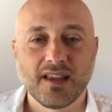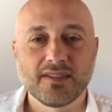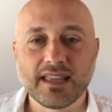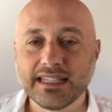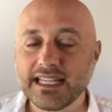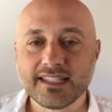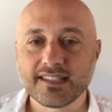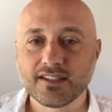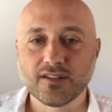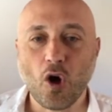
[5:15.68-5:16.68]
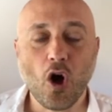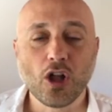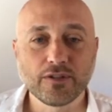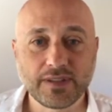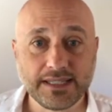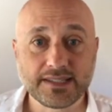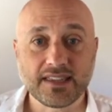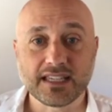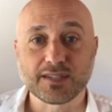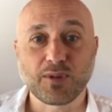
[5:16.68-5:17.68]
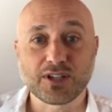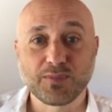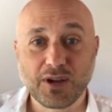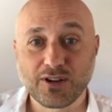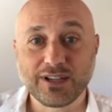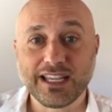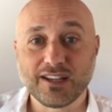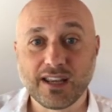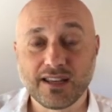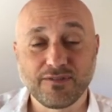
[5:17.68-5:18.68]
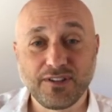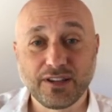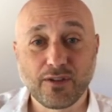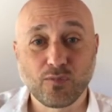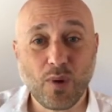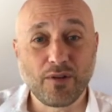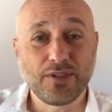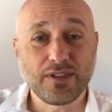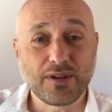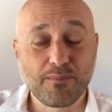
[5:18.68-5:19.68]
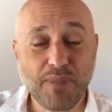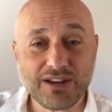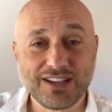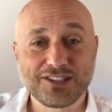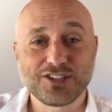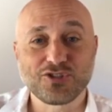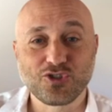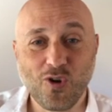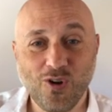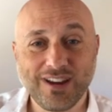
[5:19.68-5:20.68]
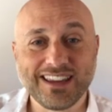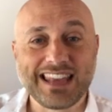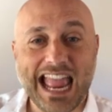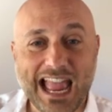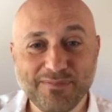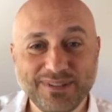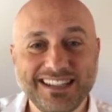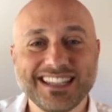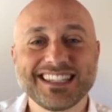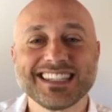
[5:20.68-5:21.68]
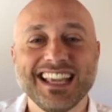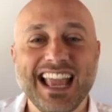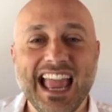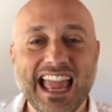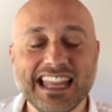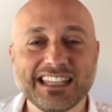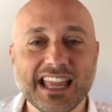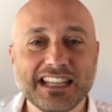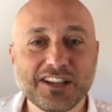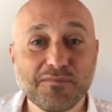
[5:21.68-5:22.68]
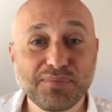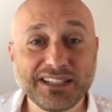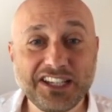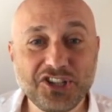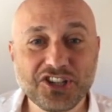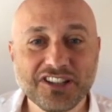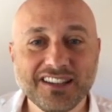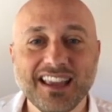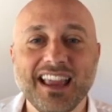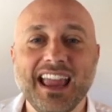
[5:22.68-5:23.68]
that leads to all of these things: prosperity and a feeling of wealth and abundance and joy and happiness and completion,